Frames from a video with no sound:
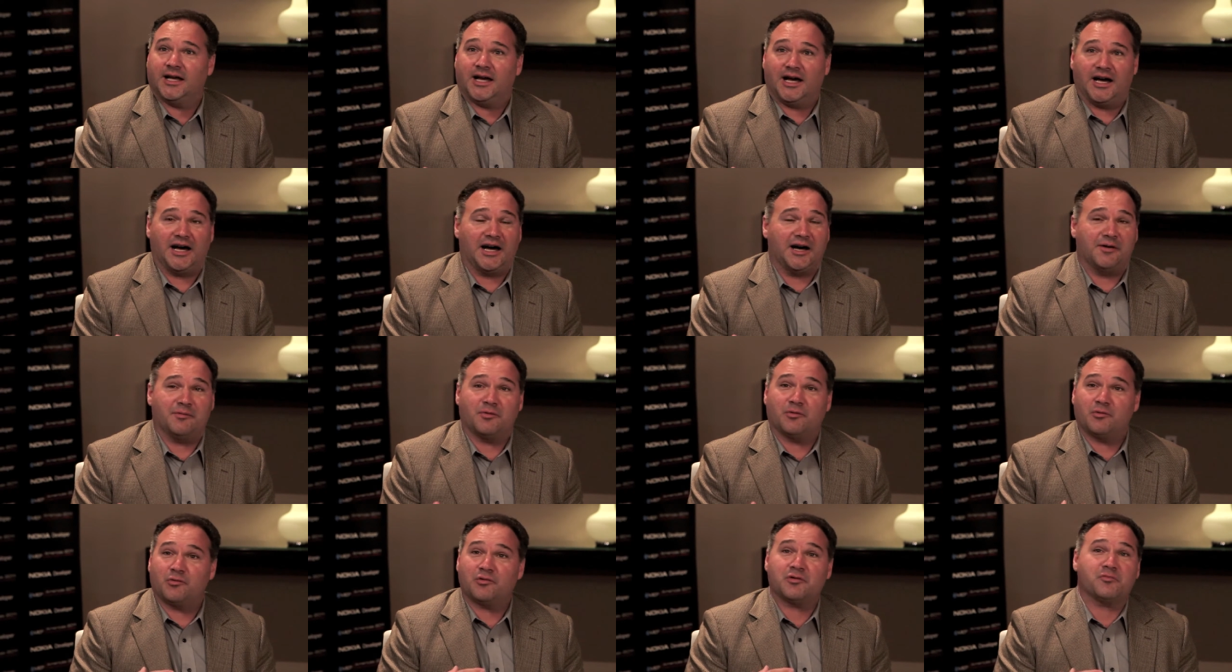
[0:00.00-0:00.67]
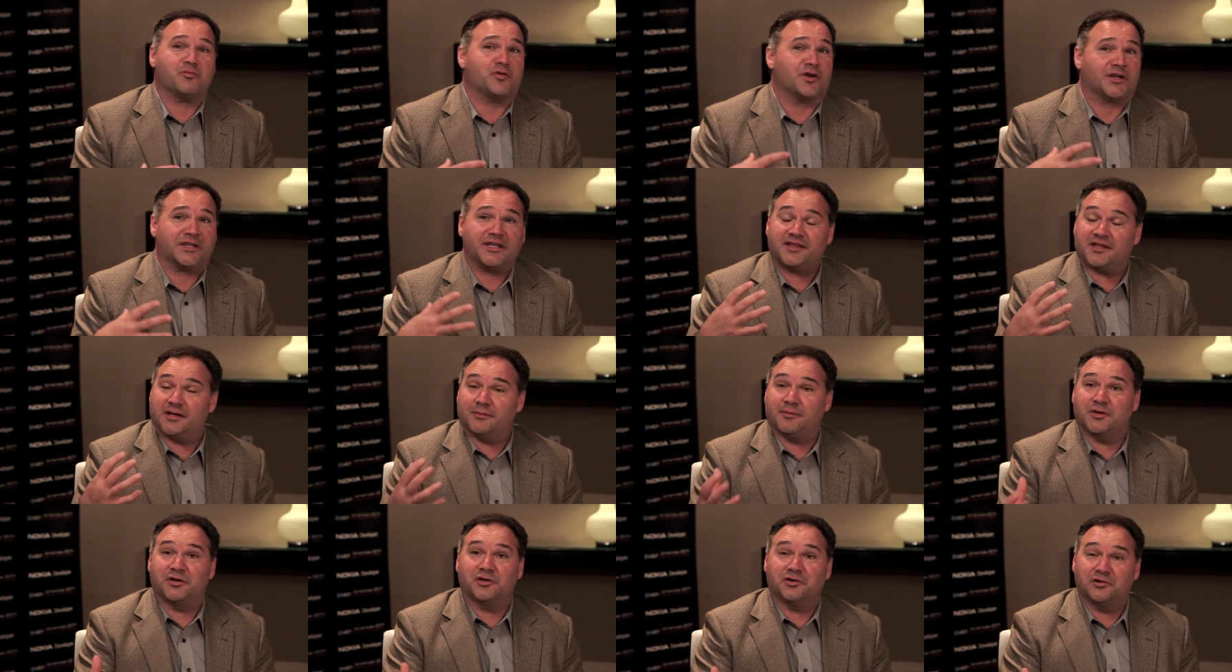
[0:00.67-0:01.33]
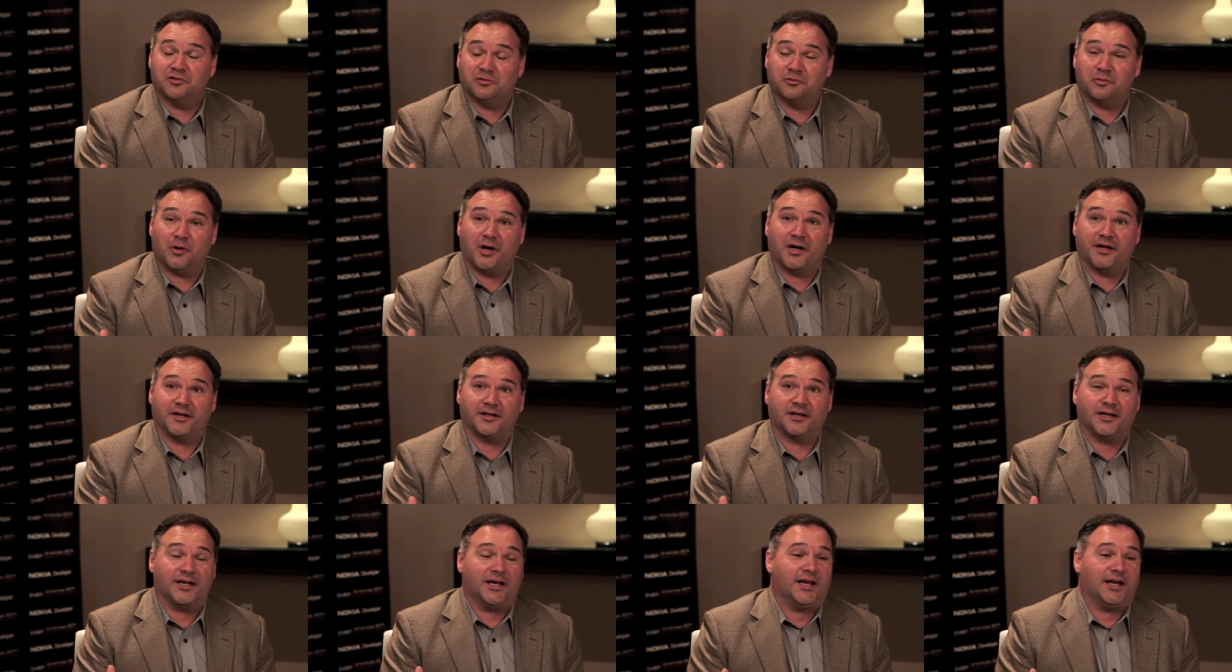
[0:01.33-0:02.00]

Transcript: Um, we're bringing them a new one.